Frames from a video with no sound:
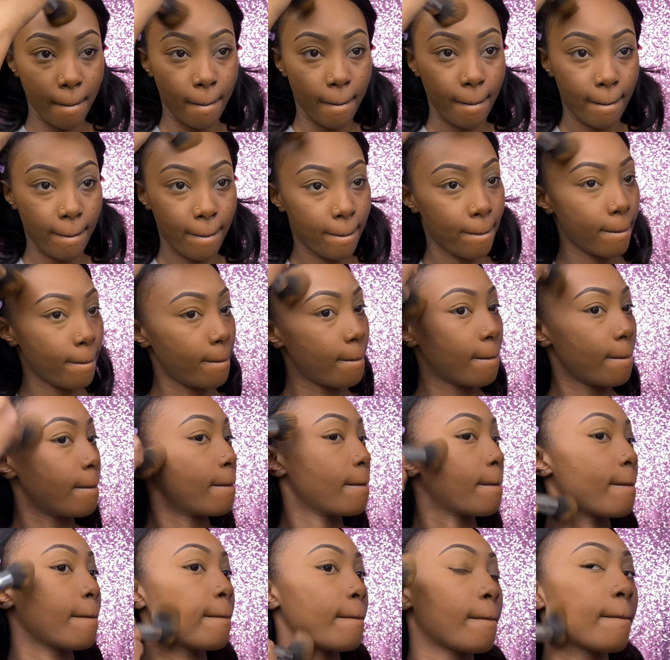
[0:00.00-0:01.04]
brush
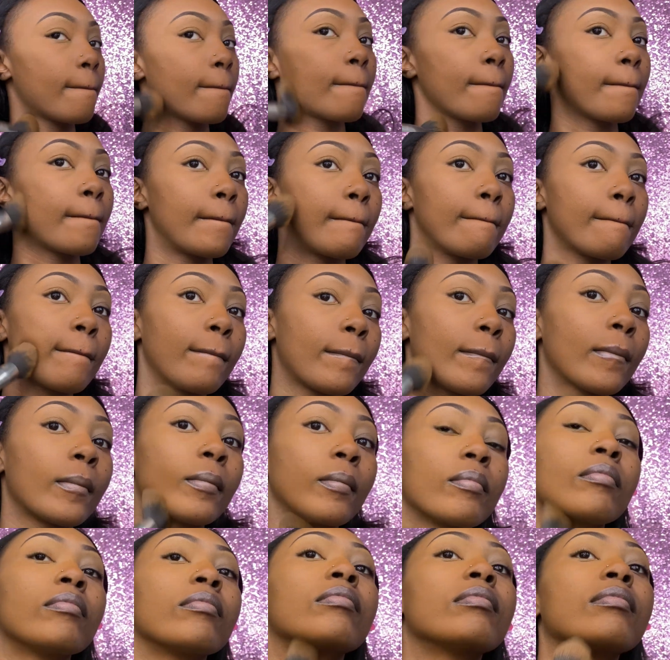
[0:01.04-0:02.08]
to just buff out
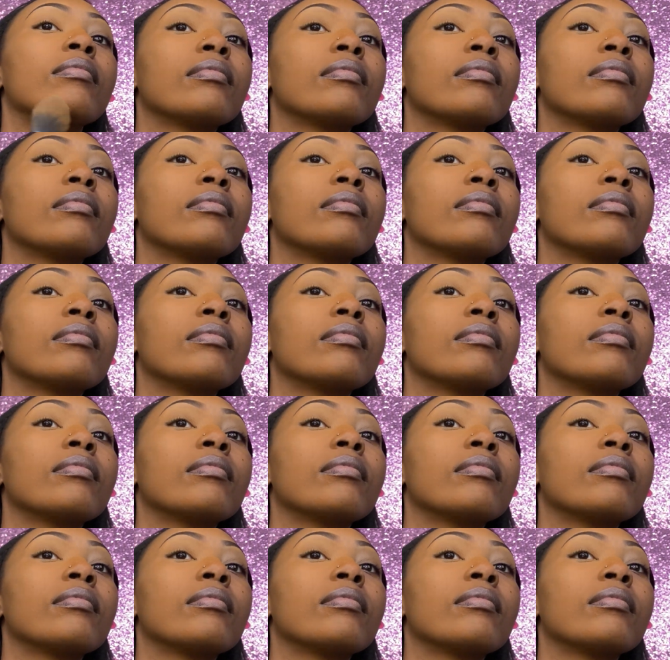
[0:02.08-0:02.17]
everything